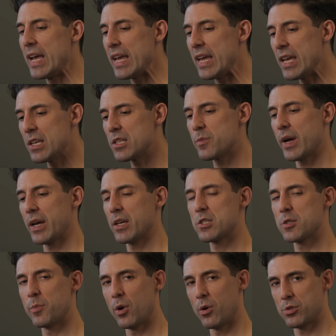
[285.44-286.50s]
Is my
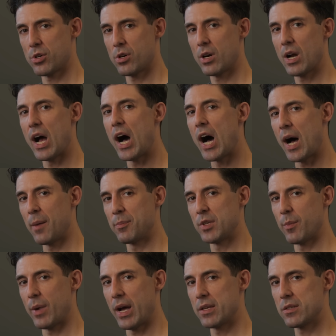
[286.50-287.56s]
exposure
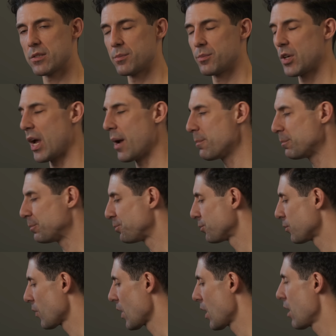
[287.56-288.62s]
optimized, okay?
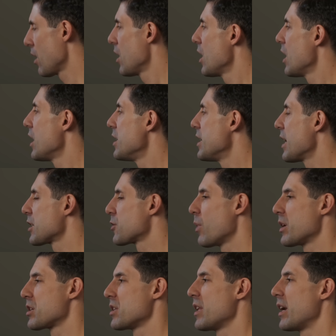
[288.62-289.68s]
Next
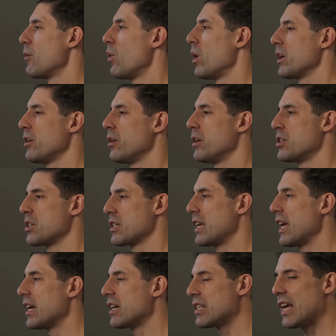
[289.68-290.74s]
question that I want you to just
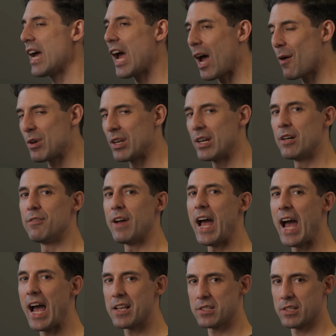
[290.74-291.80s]
get into the habit of
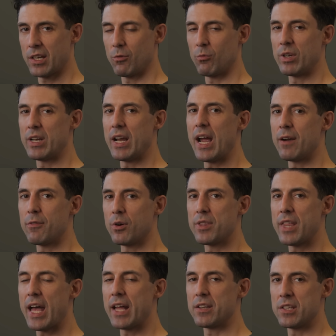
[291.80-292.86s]
asking whenever
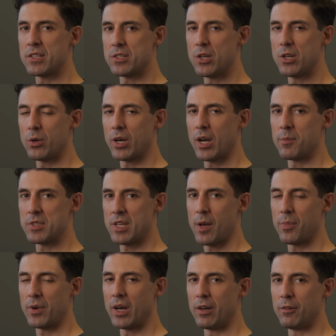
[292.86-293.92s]
this note comes
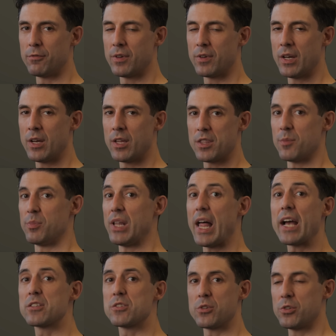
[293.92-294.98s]
up of the
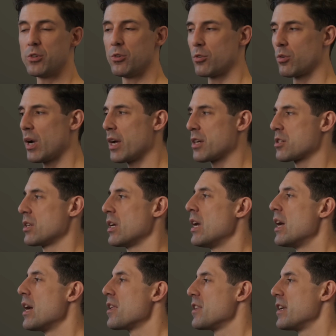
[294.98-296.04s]
blacks are too crushed.
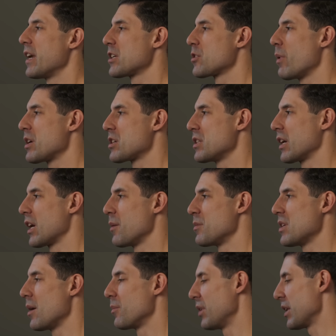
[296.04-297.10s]
The next question that
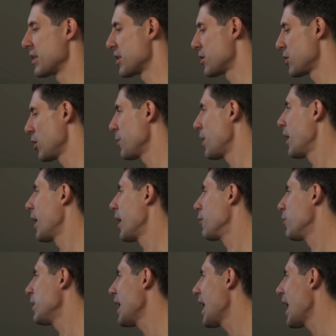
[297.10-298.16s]
comes up, let's assume, all right,
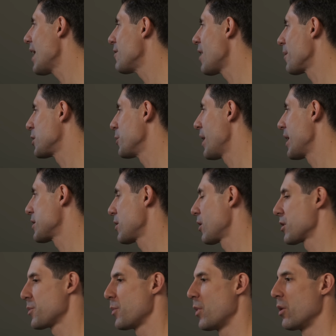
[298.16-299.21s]
we have optimized our
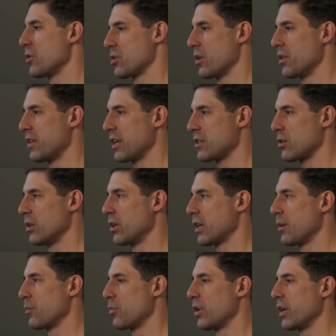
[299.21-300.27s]
exposure and things are
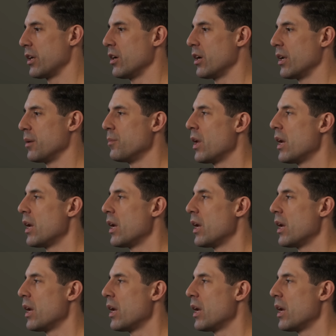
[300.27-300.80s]
looking pretty good.